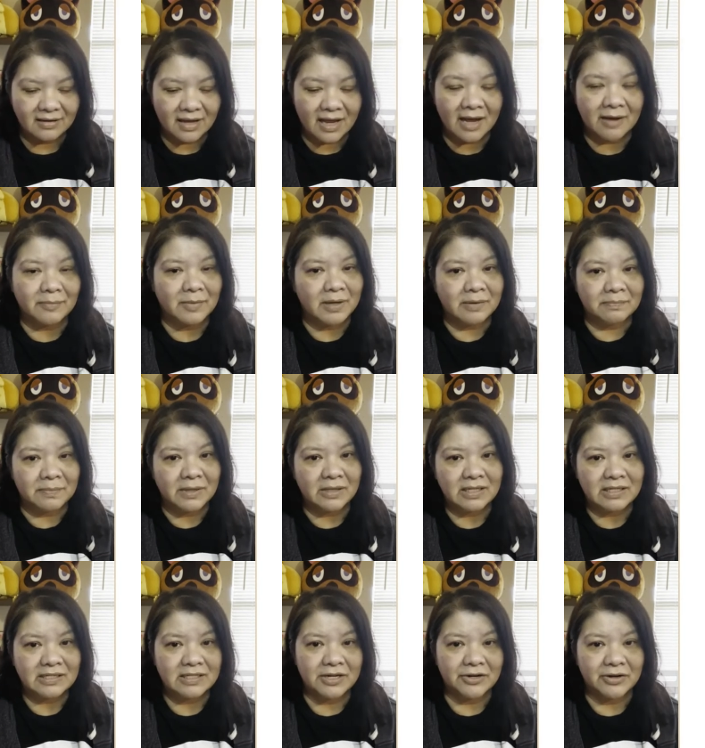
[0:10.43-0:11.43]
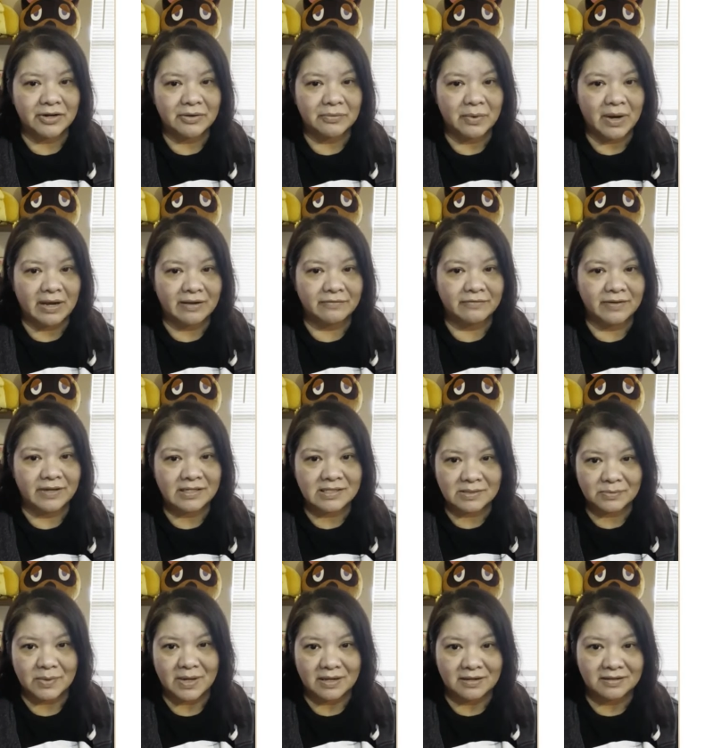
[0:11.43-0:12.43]
am a military wife
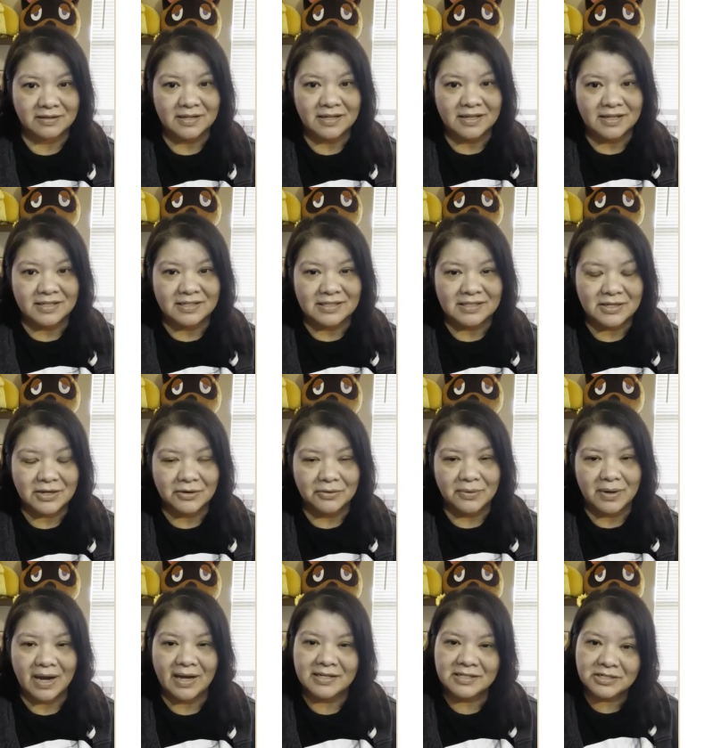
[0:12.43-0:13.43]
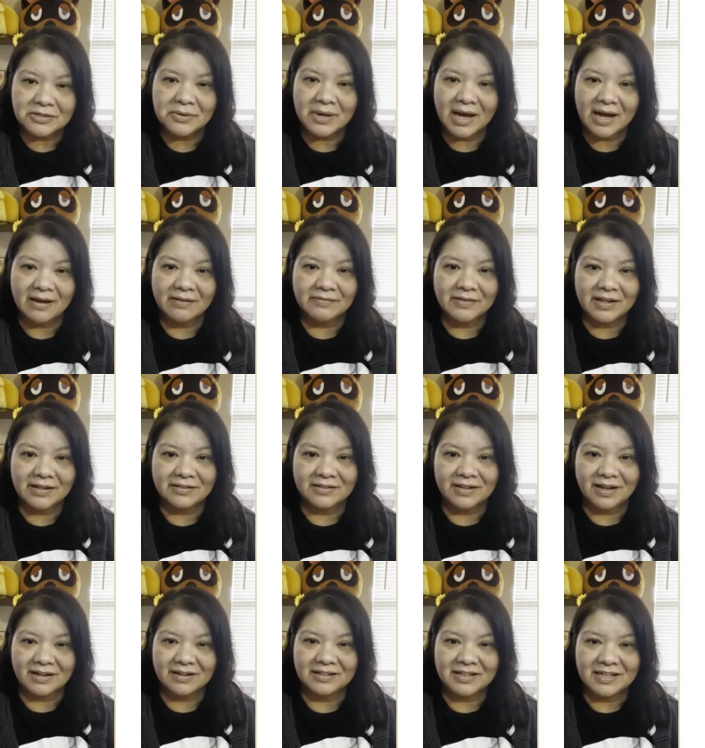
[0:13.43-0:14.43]
as well. So I do have a
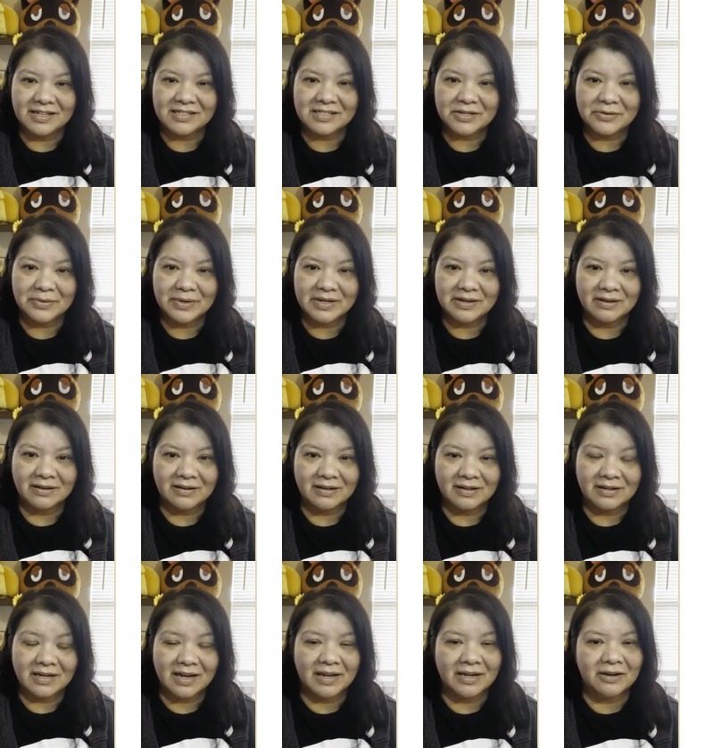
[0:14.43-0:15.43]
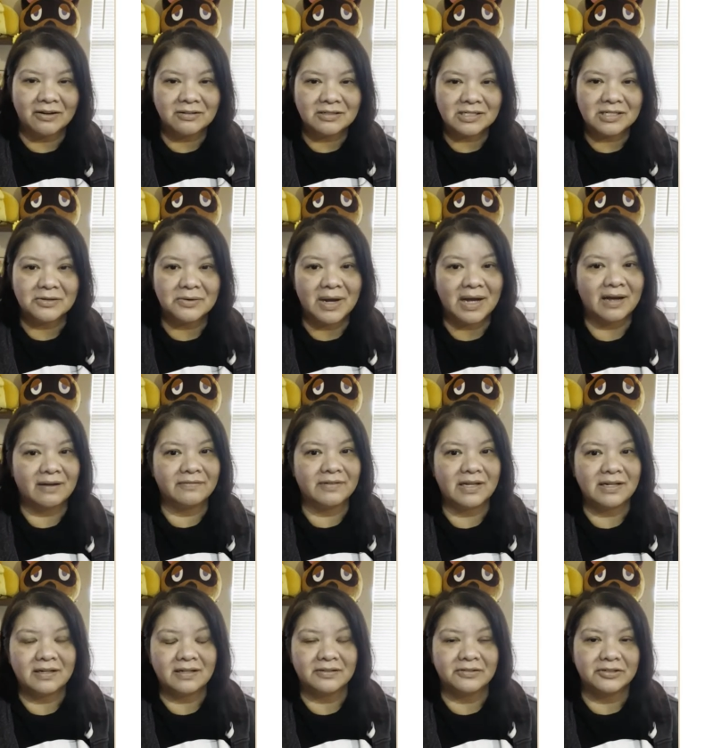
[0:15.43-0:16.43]
lot of things going on. I also have
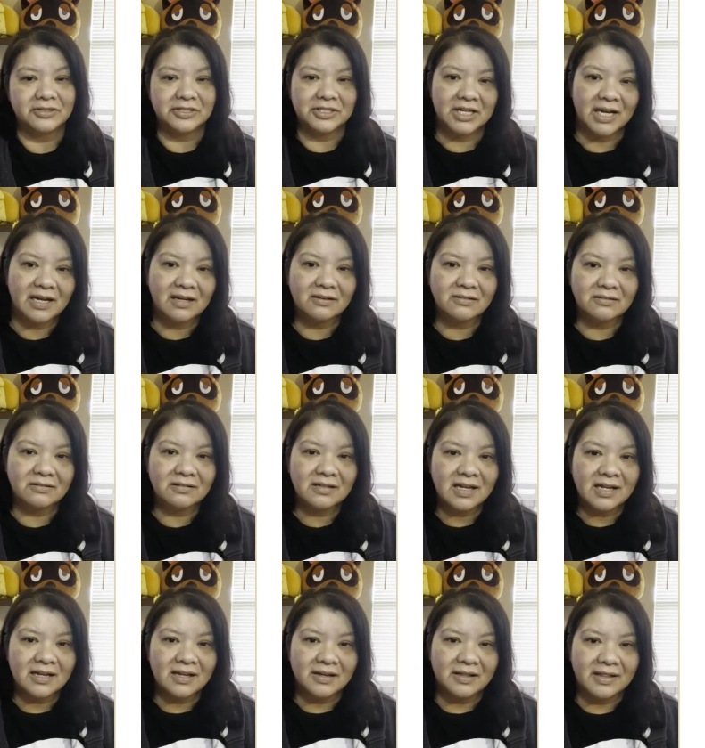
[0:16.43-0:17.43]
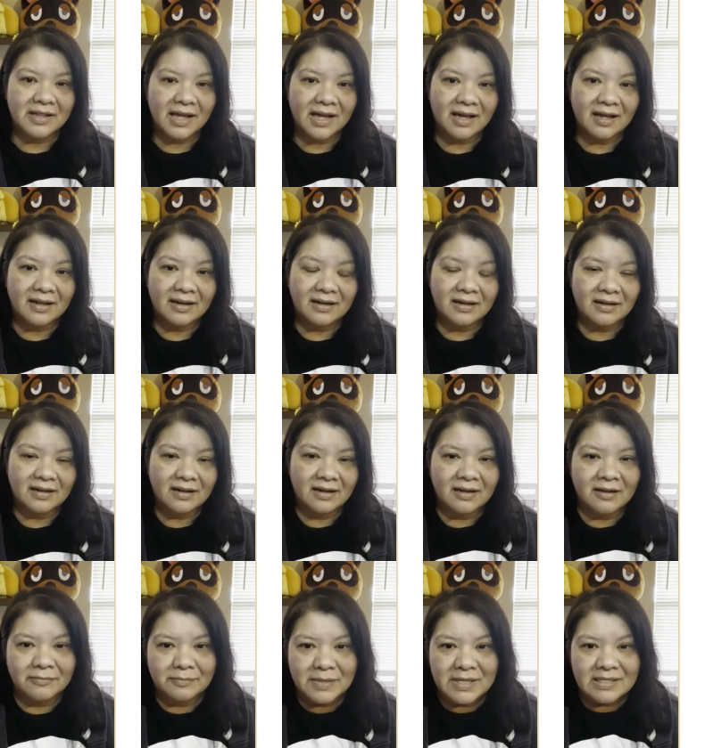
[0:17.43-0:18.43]
another channel that
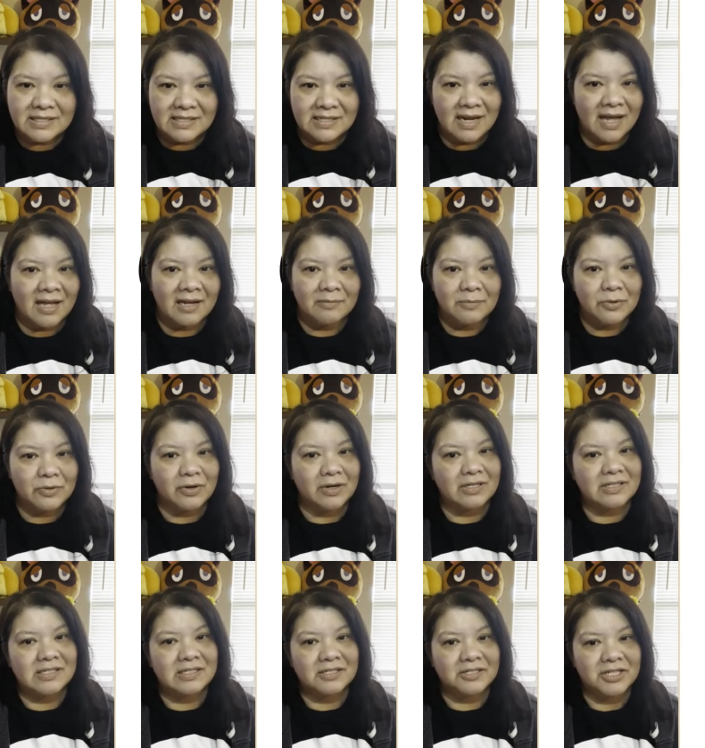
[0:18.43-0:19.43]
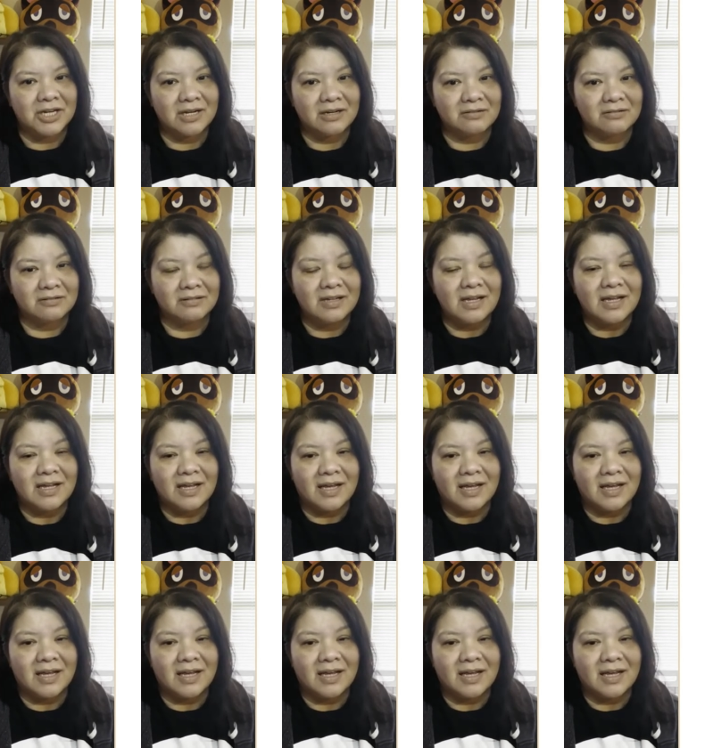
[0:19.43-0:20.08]
um, is an Animal Crossing channel